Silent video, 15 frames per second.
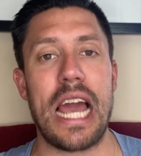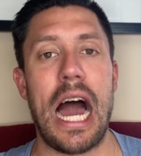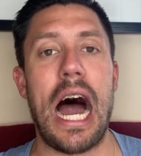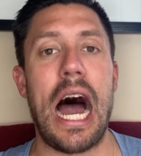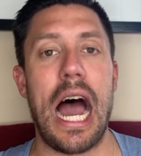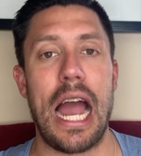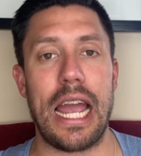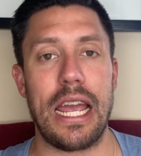
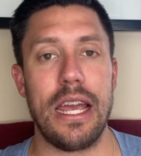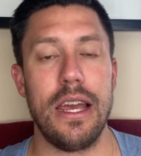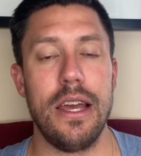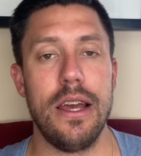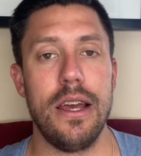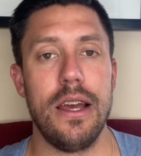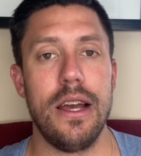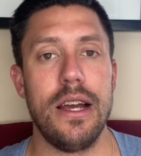guy
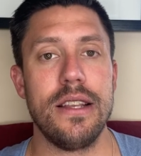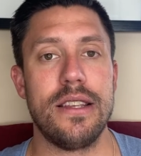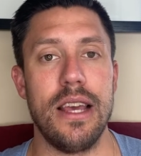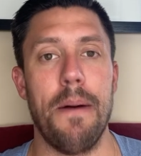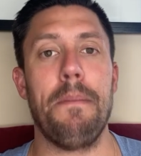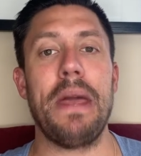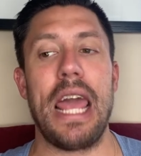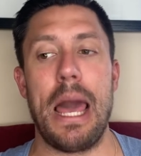
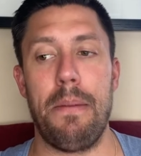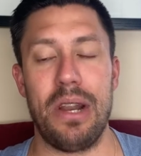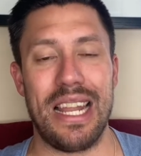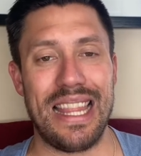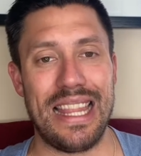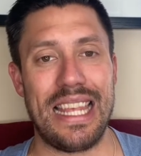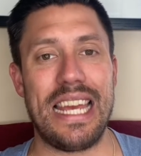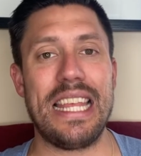to be able
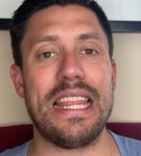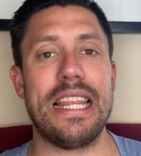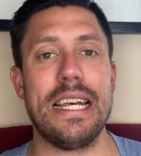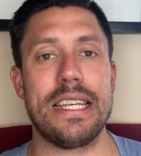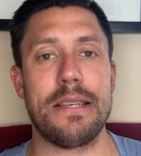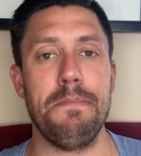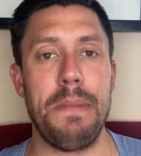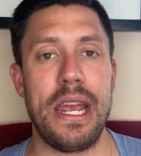to lead
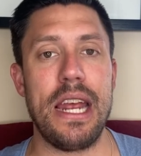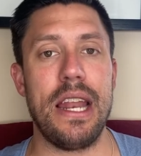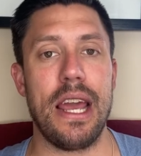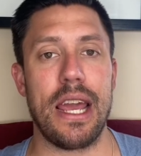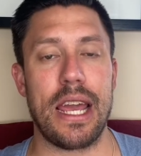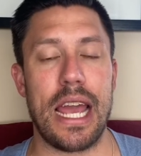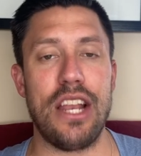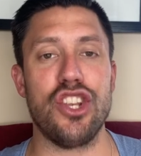this
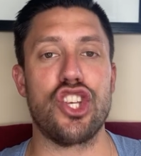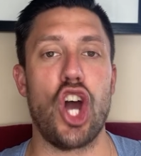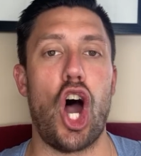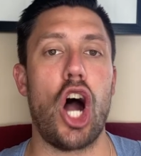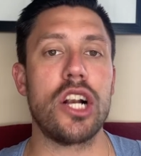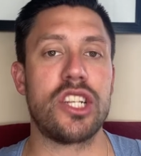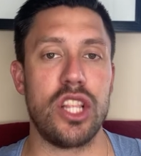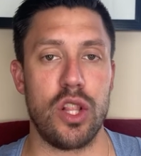meeting and
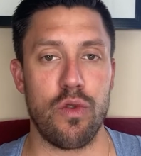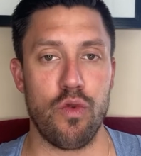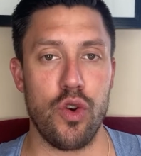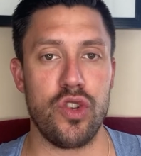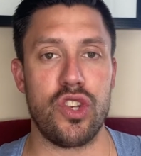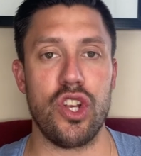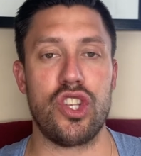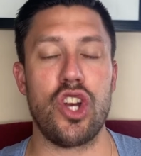talk to La
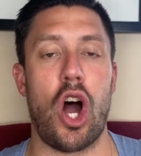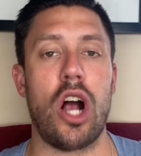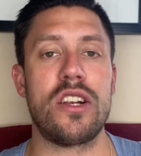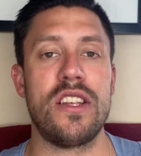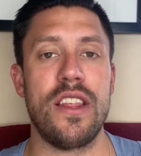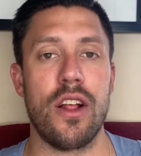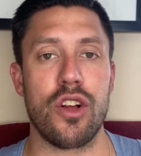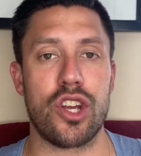Russa, talk
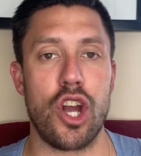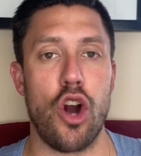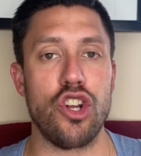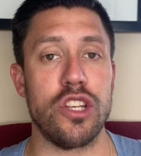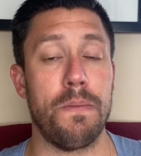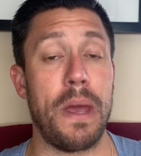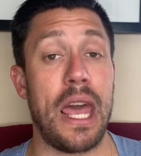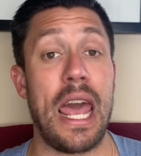to the other
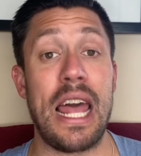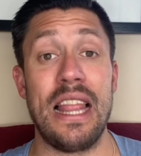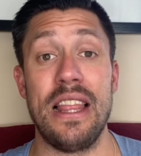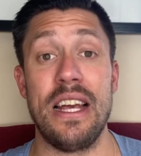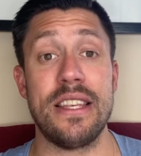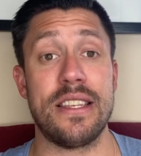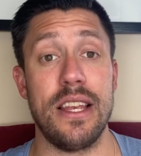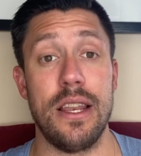coaches, and be like, hey,
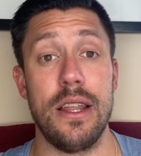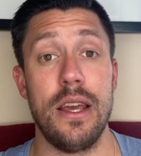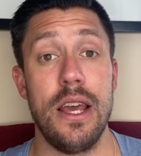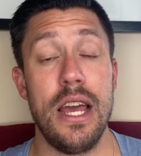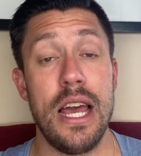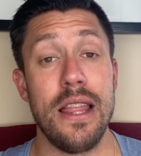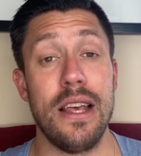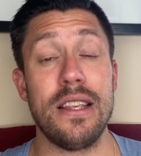listen,
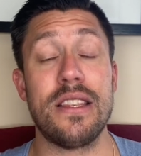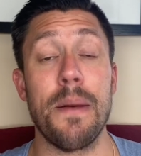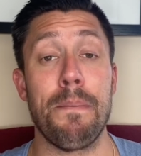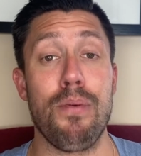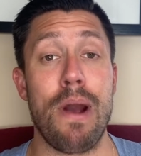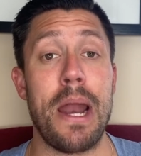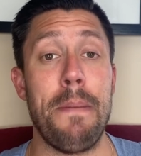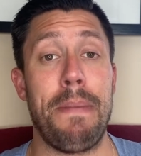this is the
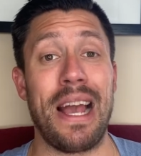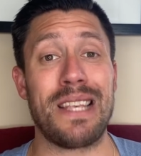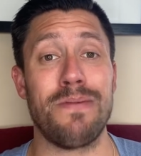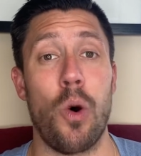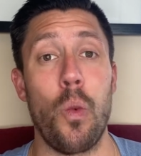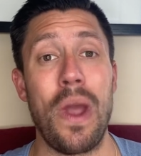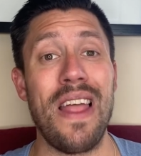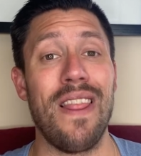brand of
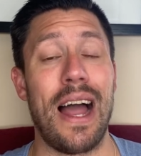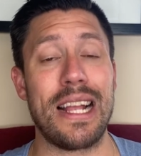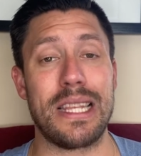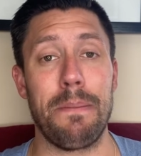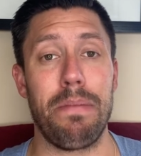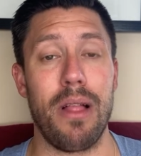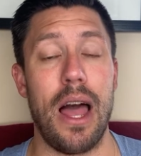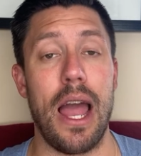baseball we like
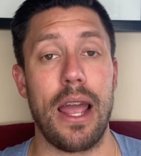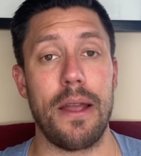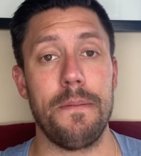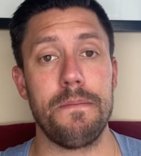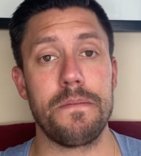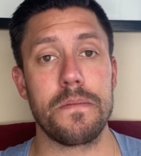to play.